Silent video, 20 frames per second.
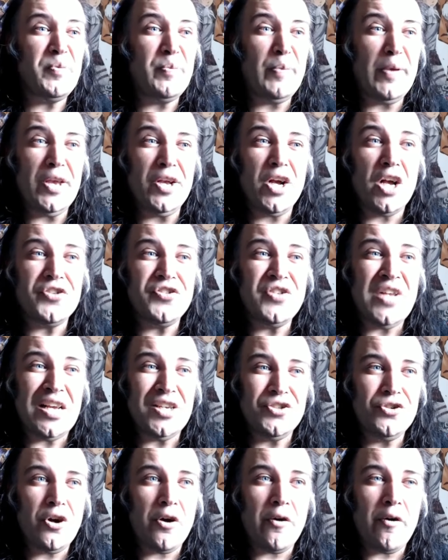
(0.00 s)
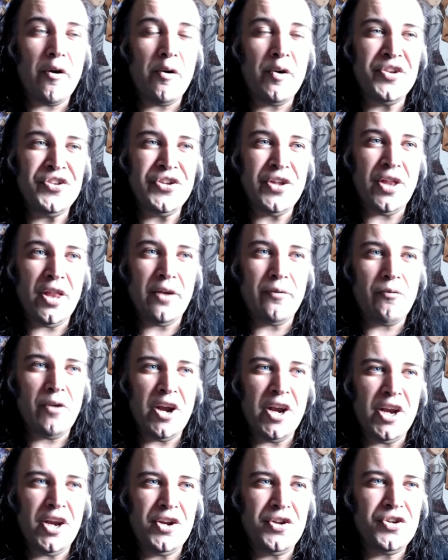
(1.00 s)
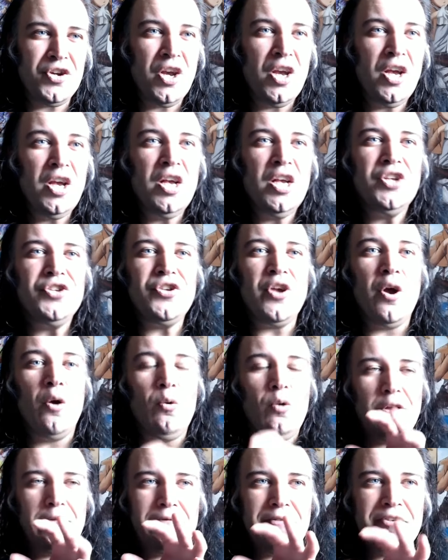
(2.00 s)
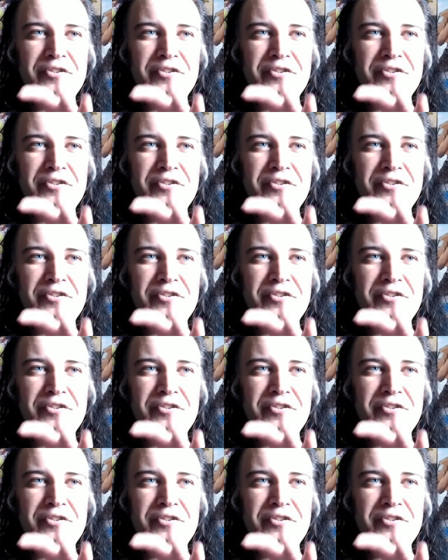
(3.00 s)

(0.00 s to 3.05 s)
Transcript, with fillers: because Nusjuro is still in range. So Lilith is